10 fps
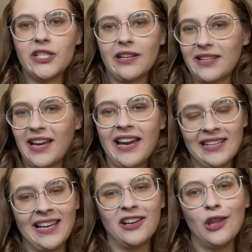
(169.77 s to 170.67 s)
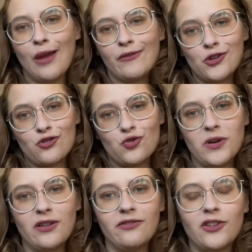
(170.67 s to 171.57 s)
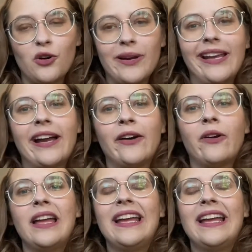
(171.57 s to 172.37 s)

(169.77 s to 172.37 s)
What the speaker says: I think I had like 11 or 12 going out,